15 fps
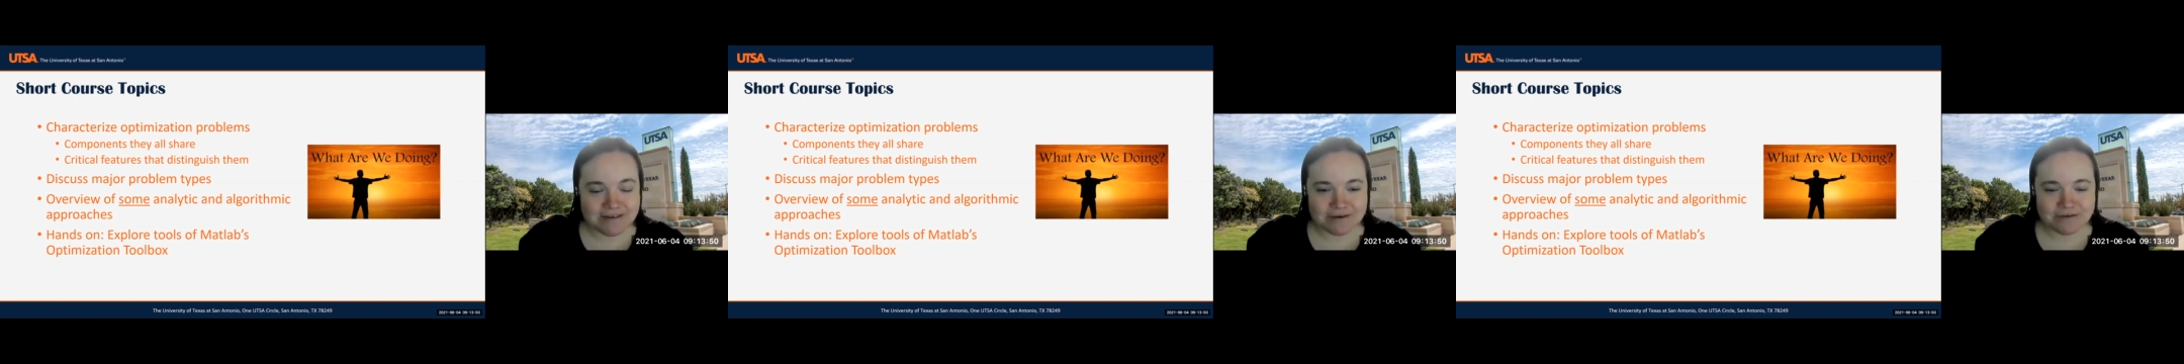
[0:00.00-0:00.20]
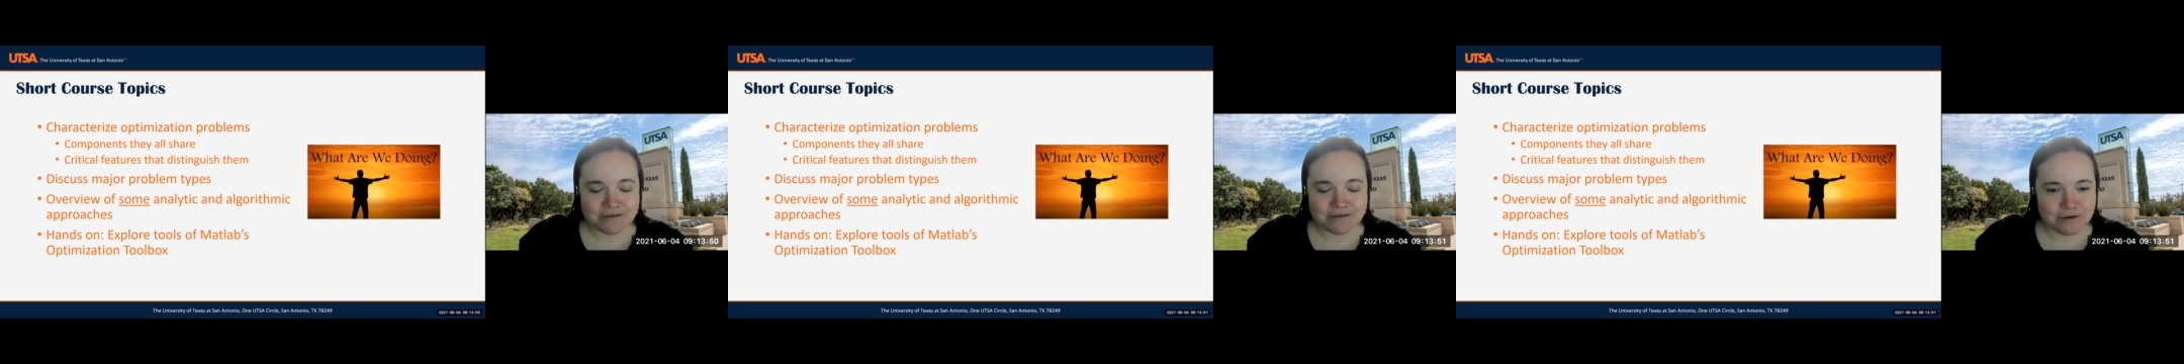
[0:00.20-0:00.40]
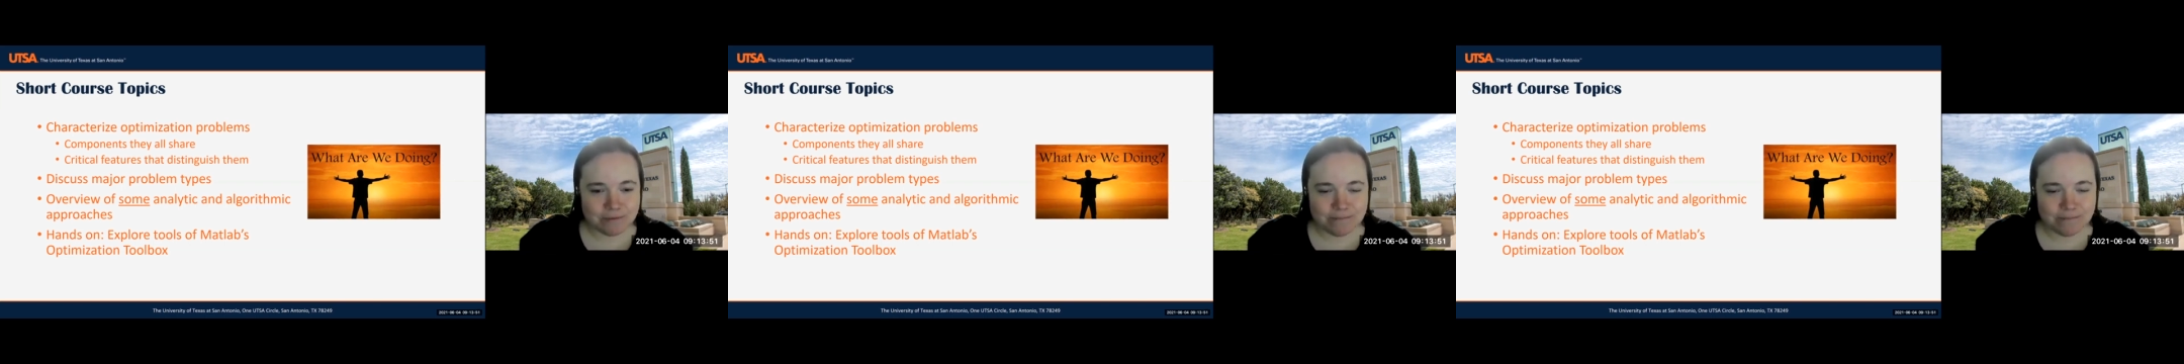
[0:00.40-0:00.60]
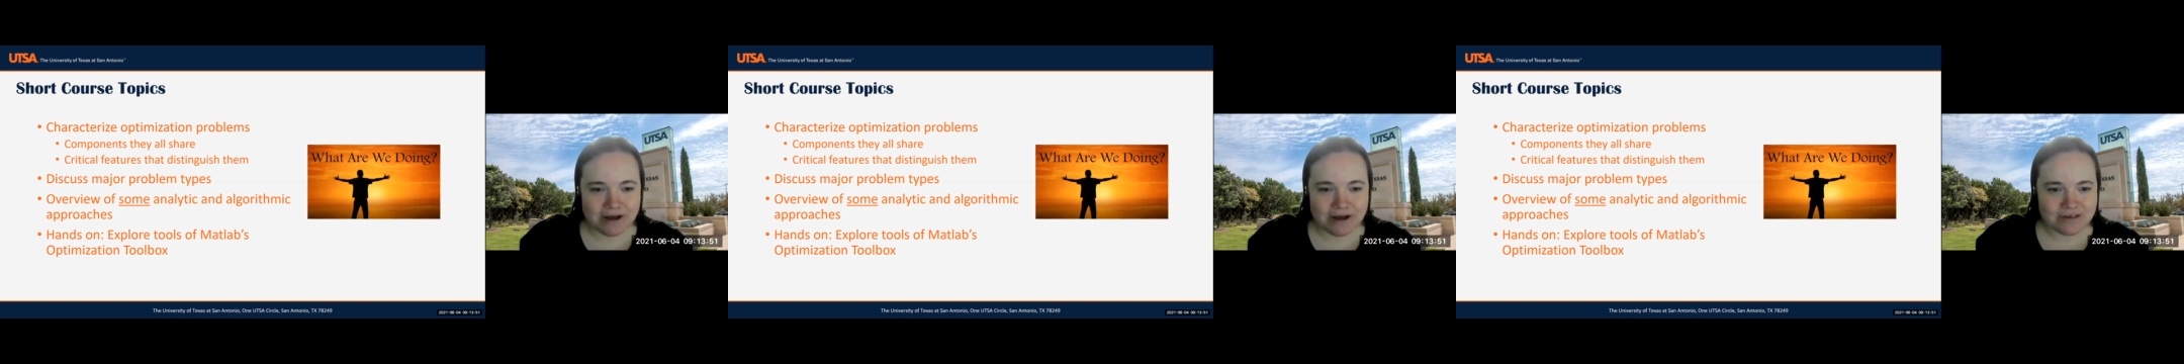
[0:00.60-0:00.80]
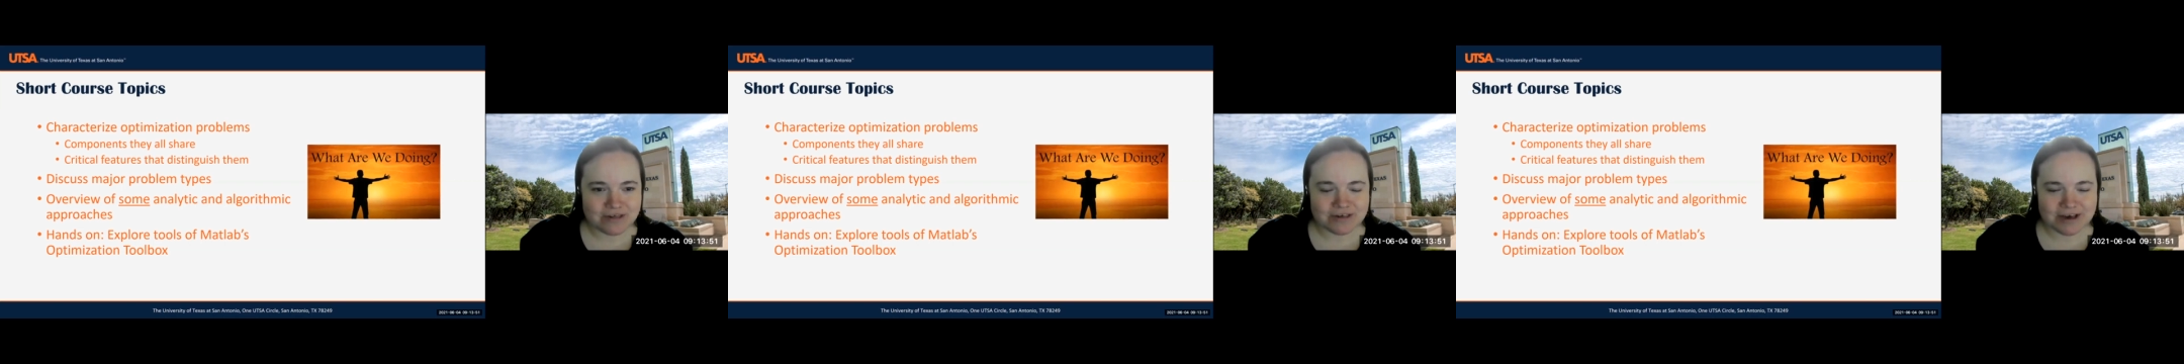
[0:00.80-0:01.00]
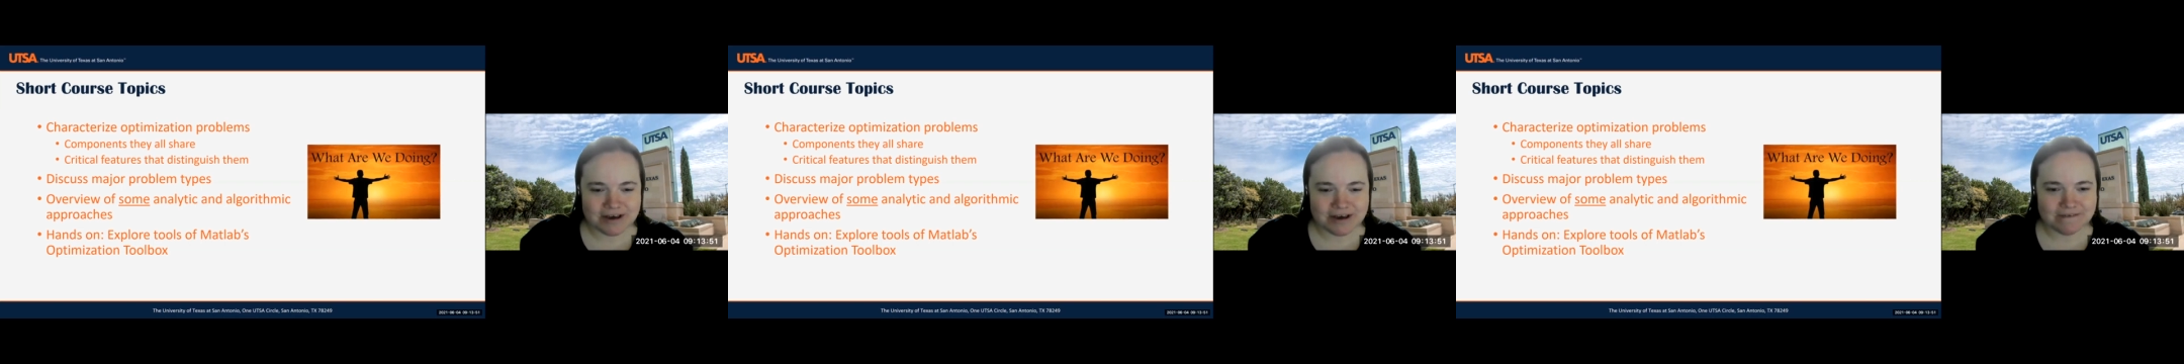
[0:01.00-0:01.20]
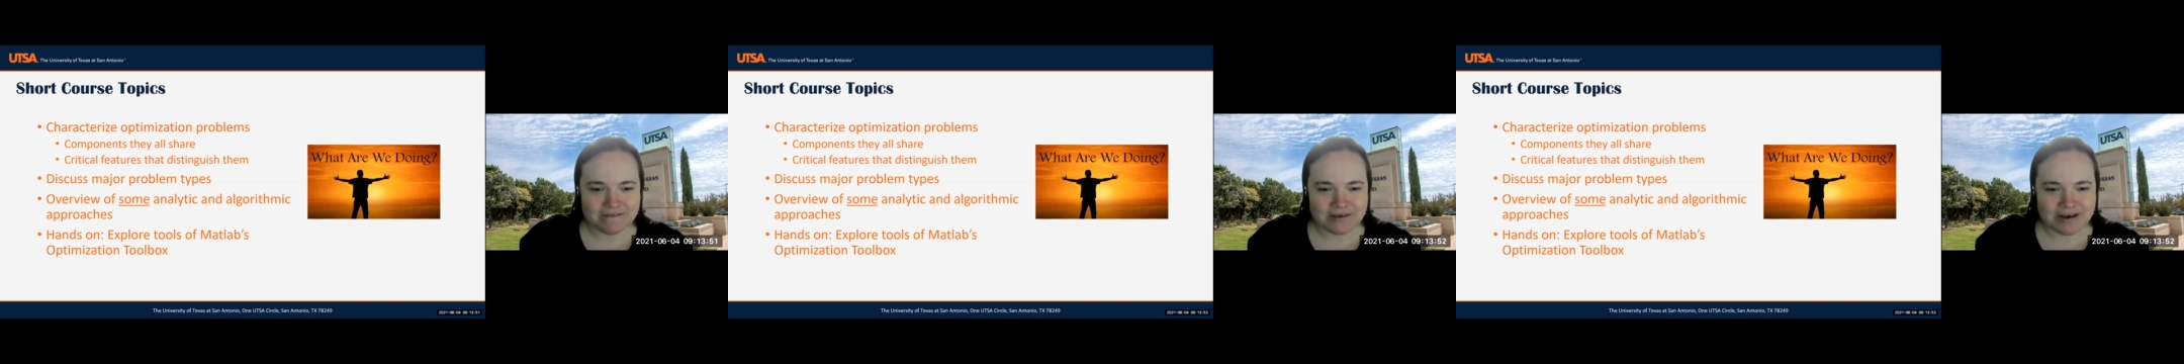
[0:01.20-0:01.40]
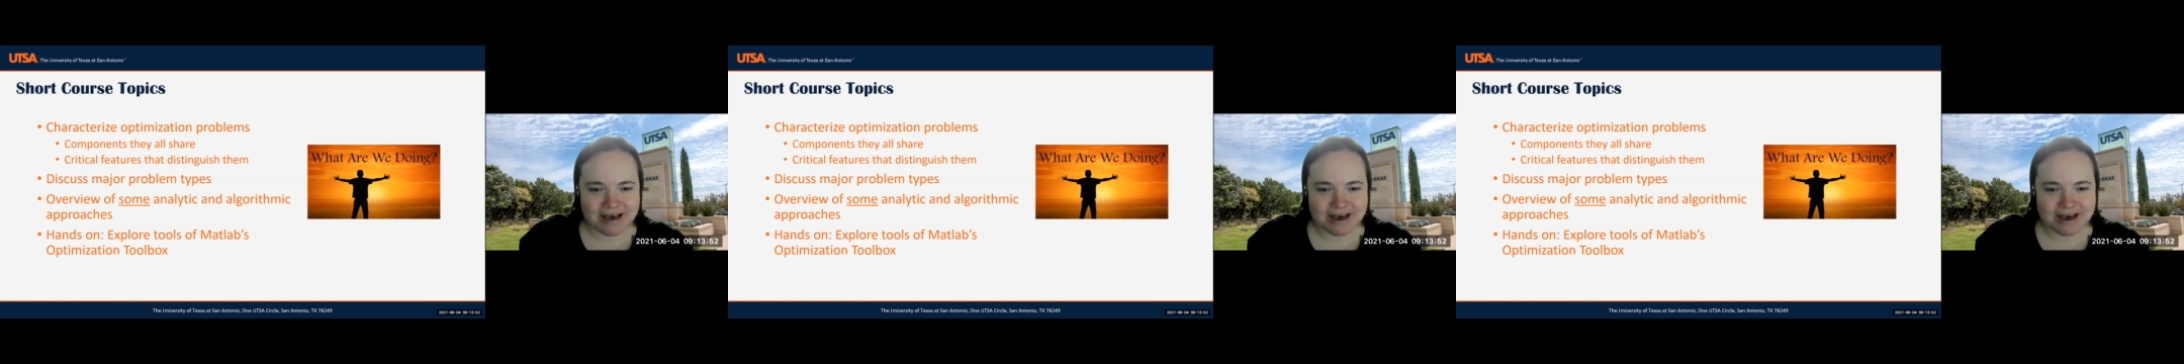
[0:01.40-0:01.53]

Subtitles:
you to a bunch of